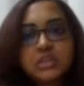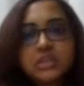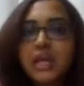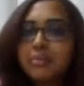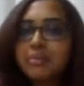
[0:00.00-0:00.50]
it
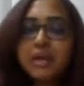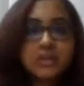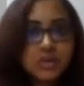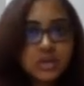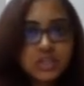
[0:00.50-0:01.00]
can be
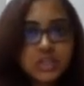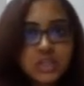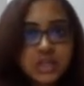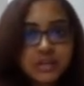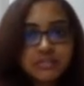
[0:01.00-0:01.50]
educational
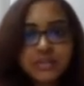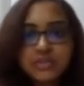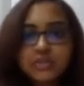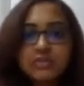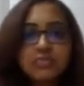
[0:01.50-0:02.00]

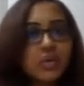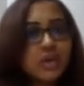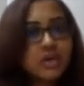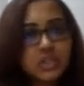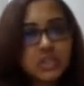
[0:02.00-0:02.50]
intervention,
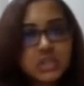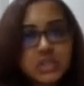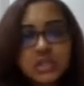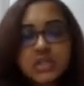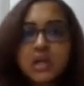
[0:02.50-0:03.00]
vocational